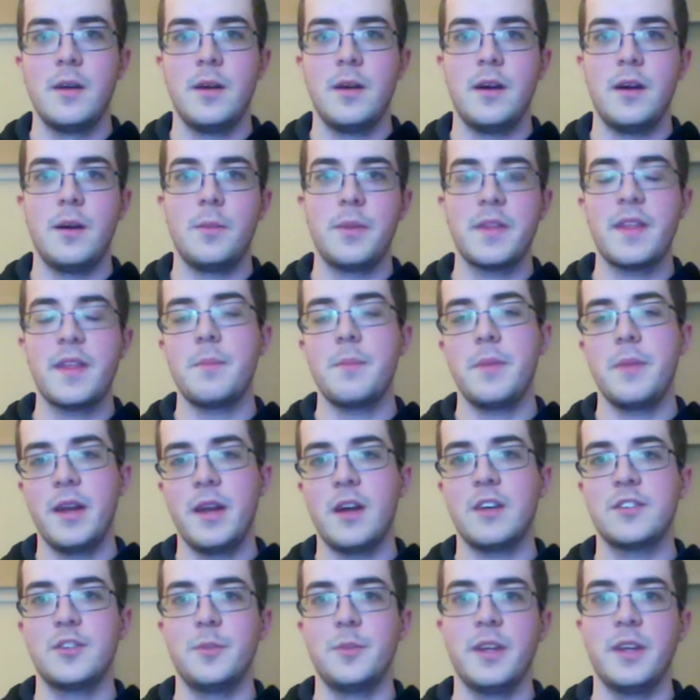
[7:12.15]
but that may
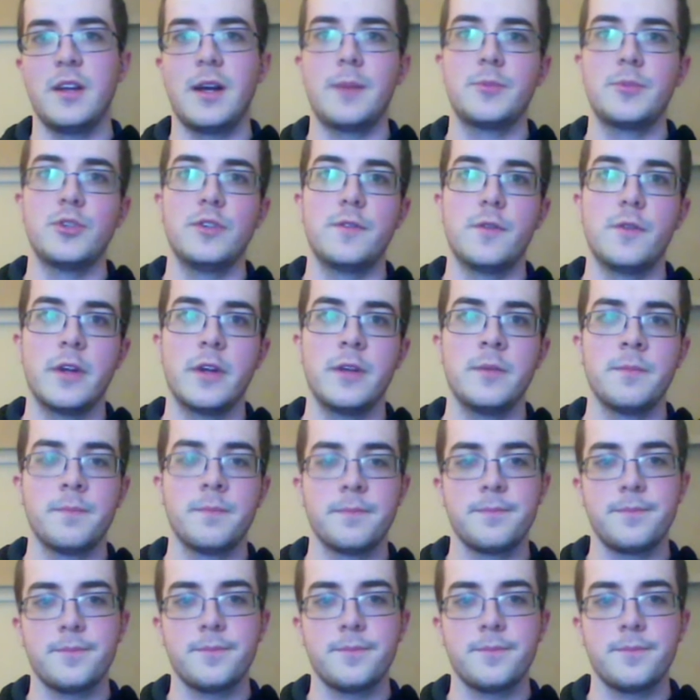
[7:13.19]
also be an option for you.